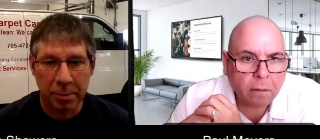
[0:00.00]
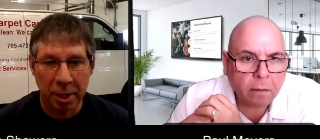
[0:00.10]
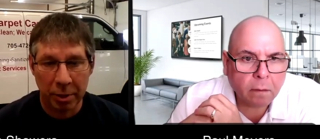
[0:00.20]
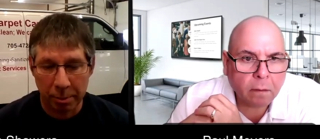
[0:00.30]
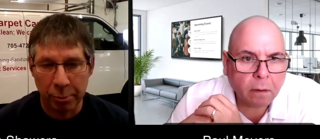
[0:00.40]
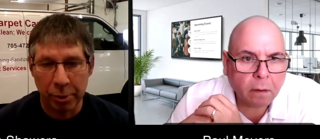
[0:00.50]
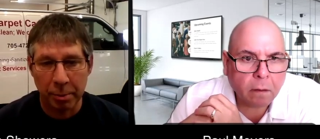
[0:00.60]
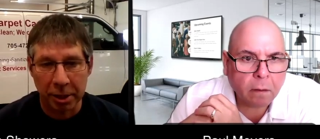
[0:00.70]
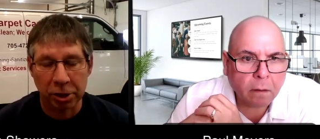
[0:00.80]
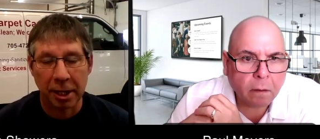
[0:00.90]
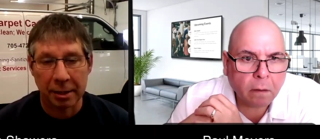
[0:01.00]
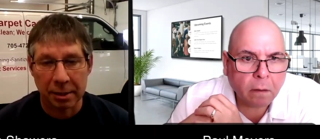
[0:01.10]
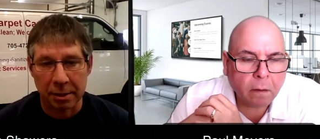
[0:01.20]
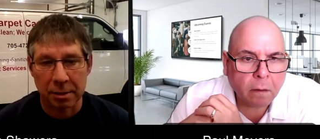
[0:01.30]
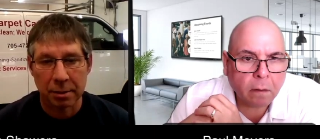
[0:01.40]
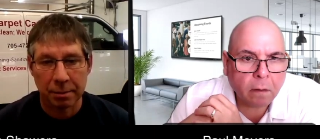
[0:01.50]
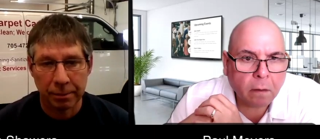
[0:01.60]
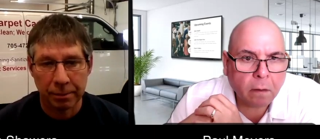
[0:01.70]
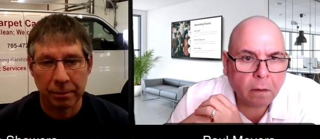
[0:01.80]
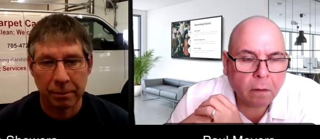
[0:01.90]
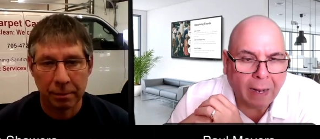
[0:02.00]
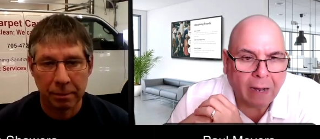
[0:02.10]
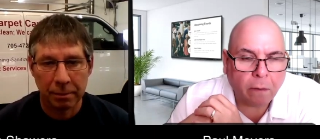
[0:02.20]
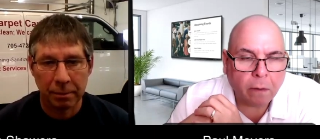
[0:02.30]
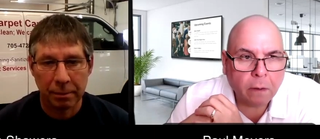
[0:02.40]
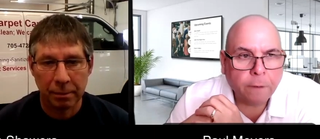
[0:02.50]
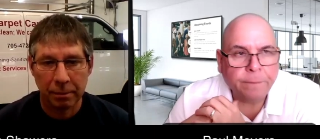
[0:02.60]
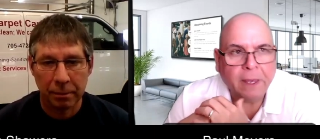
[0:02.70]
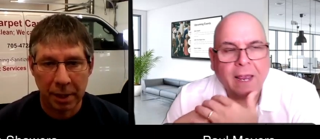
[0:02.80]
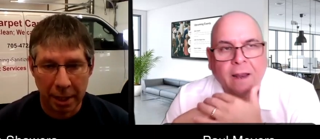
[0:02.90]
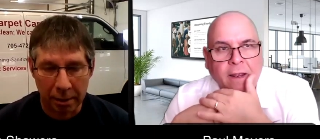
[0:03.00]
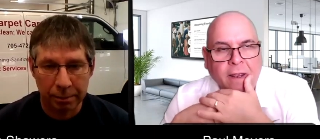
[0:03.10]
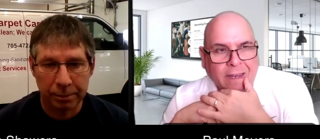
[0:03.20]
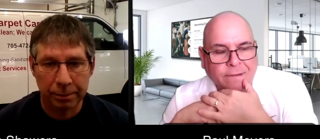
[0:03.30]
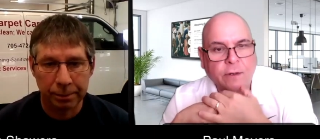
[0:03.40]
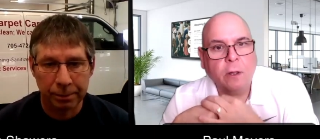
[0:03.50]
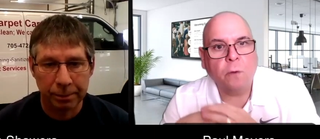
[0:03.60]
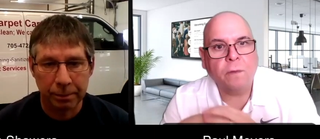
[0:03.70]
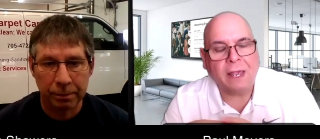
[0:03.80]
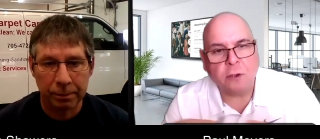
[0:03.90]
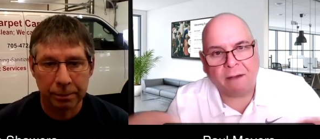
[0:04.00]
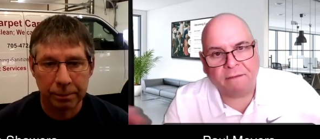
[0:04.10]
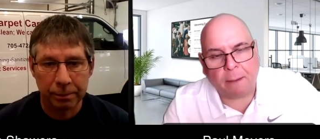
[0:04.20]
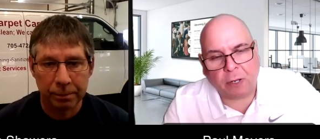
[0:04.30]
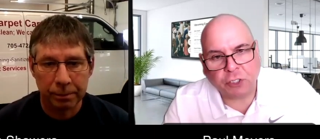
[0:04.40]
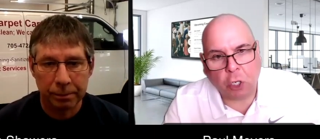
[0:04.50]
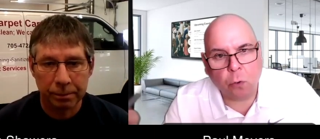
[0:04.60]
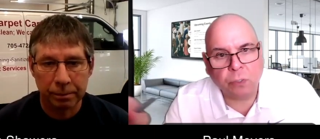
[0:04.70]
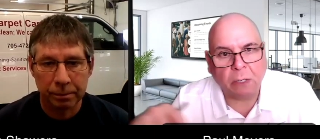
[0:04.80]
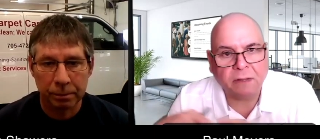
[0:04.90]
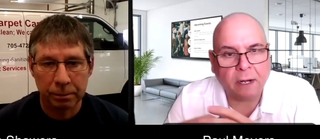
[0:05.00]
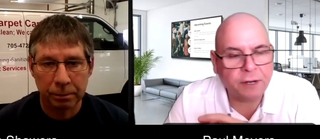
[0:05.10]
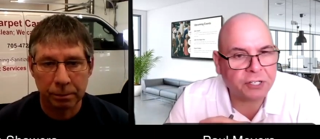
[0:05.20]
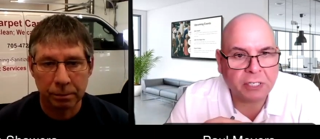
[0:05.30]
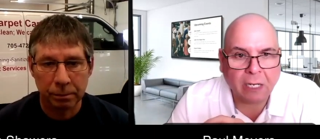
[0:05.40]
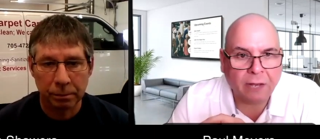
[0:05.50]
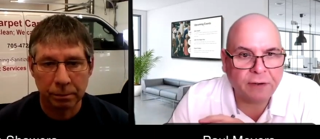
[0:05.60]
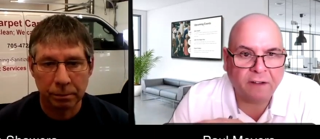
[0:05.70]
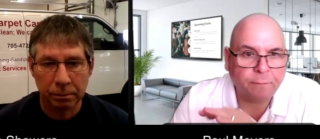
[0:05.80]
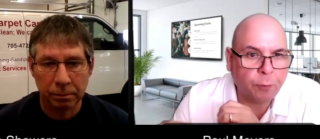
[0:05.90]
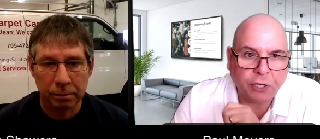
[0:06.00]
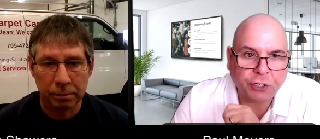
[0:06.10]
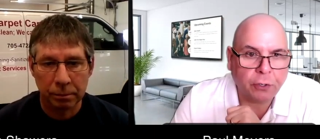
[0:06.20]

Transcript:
Speaker 1: Bay, we can pretty much access.
Speaker 2: Wow. And even though that you have that much hose out there, you still have enough pressure,